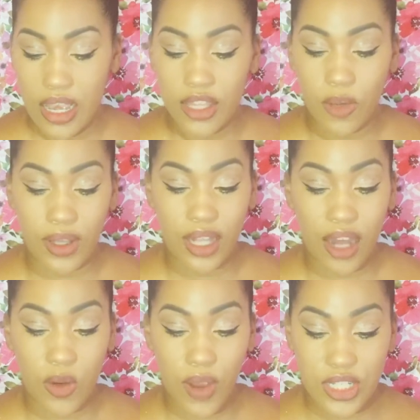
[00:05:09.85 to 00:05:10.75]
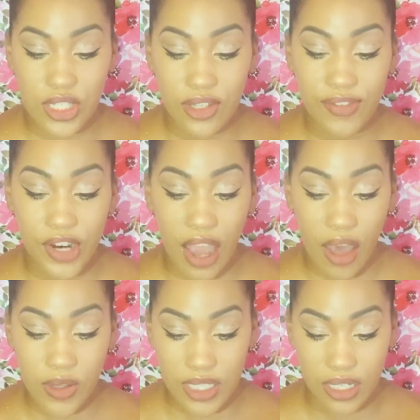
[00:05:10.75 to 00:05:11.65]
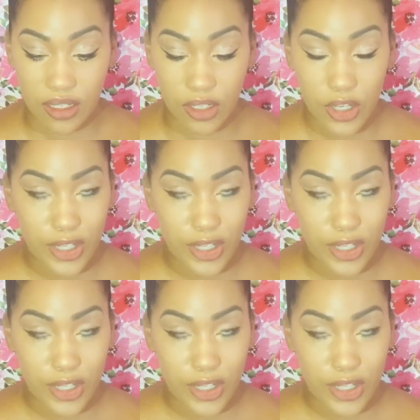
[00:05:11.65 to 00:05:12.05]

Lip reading: There were a lot of questions on fair housing.